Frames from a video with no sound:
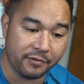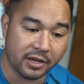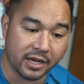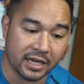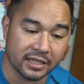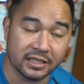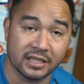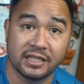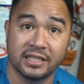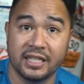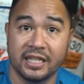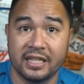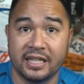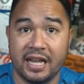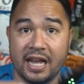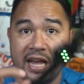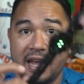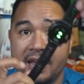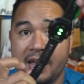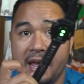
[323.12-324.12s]
you guys can see
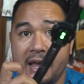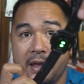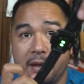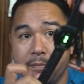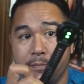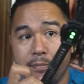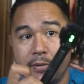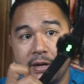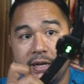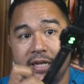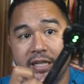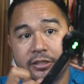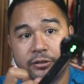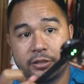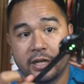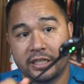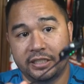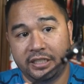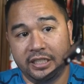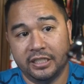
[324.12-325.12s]
that. Pretty
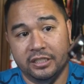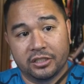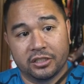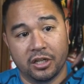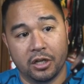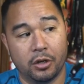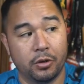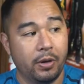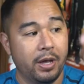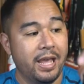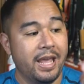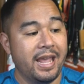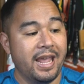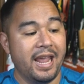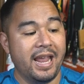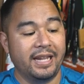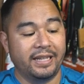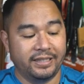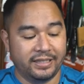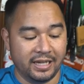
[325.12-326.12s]
stretchy, so
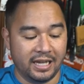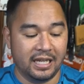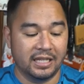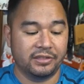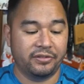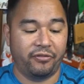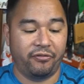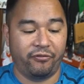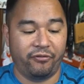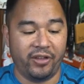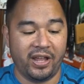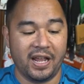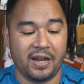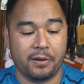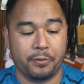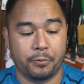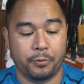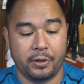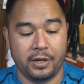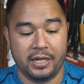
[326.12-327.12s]
it does fit
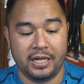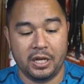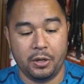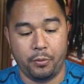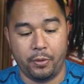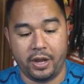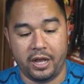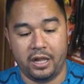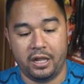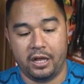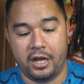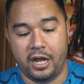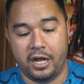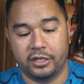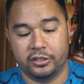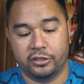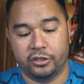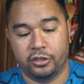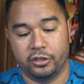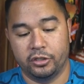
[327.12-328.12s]
really well
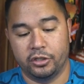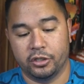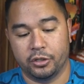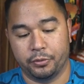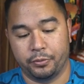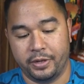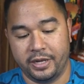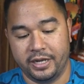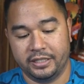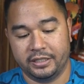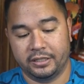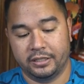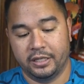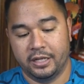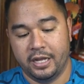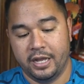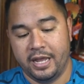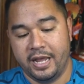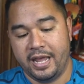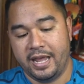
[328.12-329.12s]
onto your wrist.
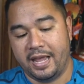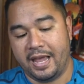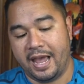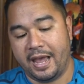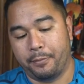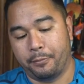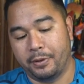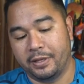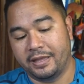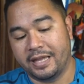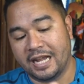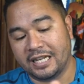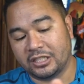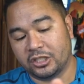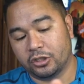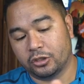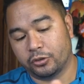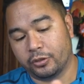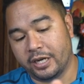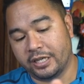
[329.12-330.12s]
With that
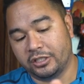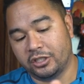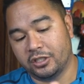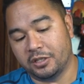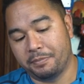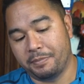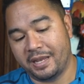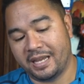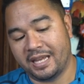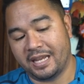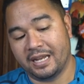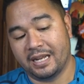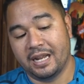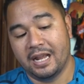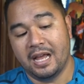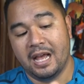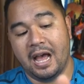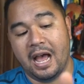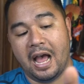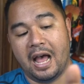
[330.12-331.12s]
stretch, you can make it
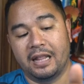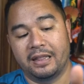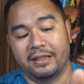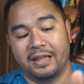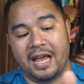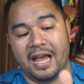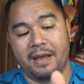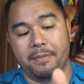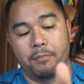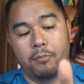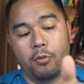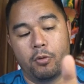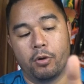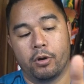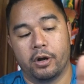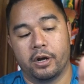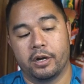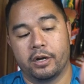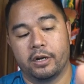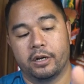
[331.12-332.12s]
a lot
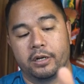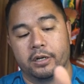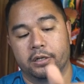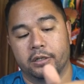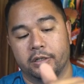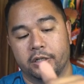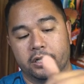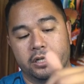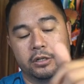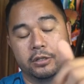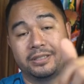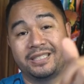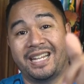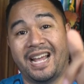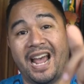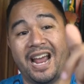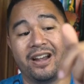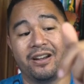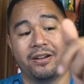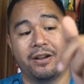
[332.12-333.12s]
more, you know,
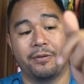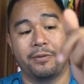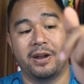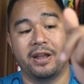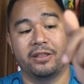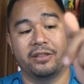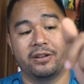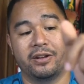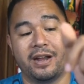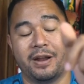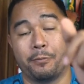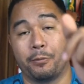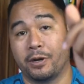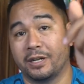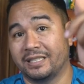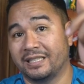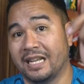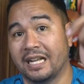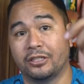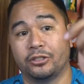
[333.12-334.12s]
tighter around there and where
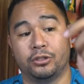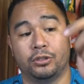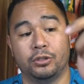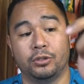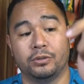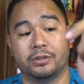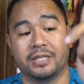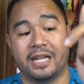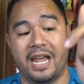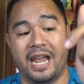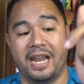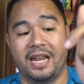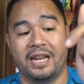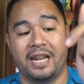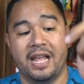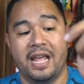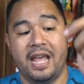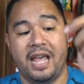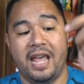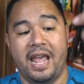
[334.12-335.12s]
it's not too tight
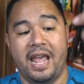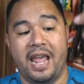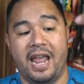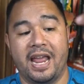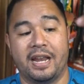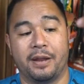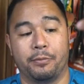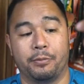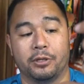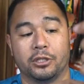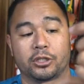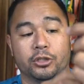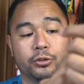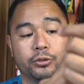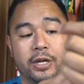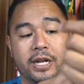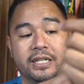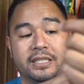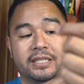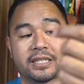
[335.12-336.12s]
and it will
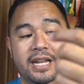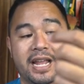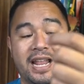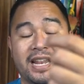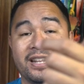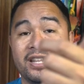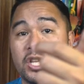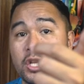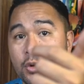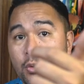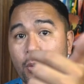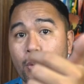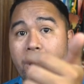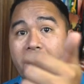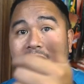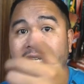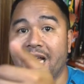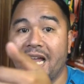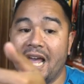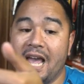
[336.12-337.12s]
stretch. And you
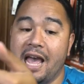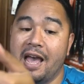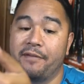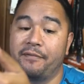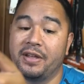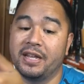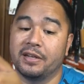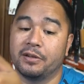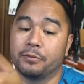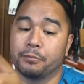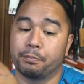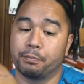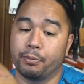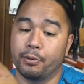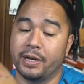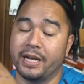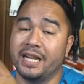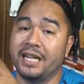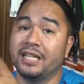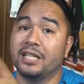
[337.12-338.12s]
want to have it
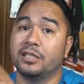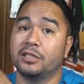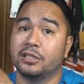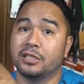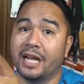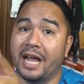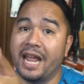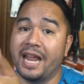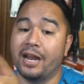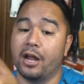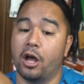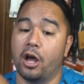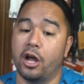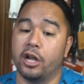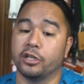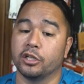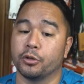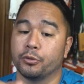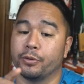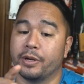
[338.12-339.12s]
pretty tight
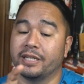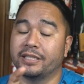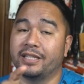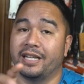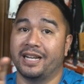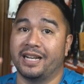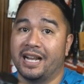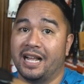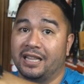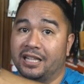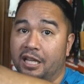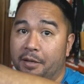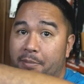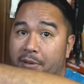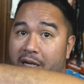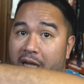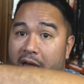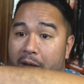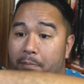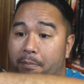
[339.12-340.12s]
on your wrist and a little
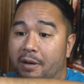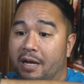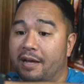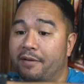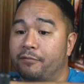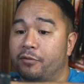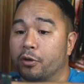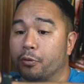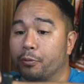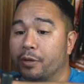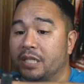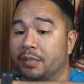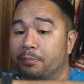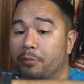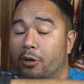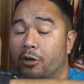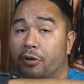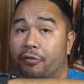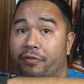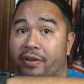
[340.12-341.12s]
bit above your wrist
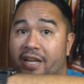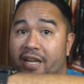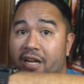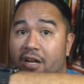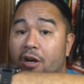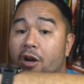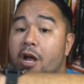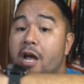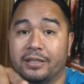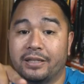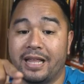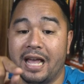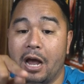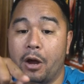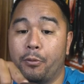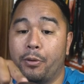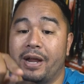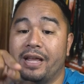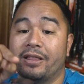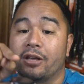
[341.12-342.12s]
bone over here.
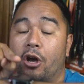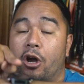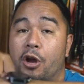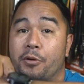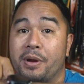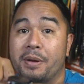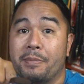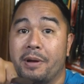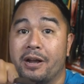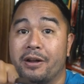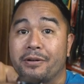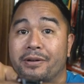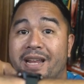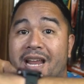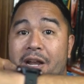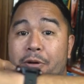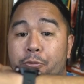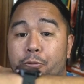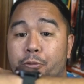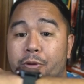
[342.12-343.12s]
That way the heart rate monitor
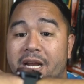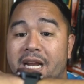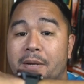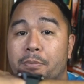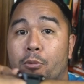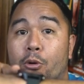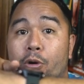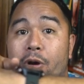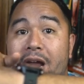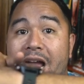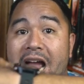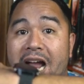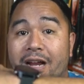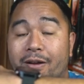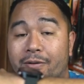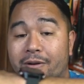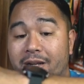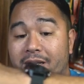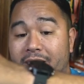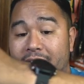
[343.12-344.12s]
can read more
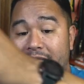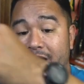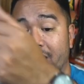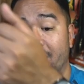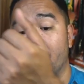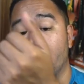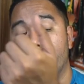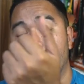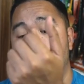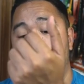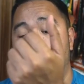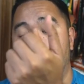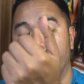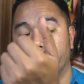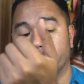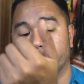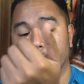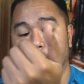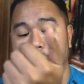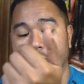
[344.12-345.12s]
accurately
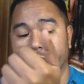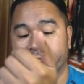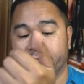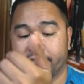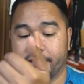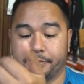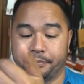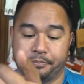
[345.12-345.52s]
on your wrist.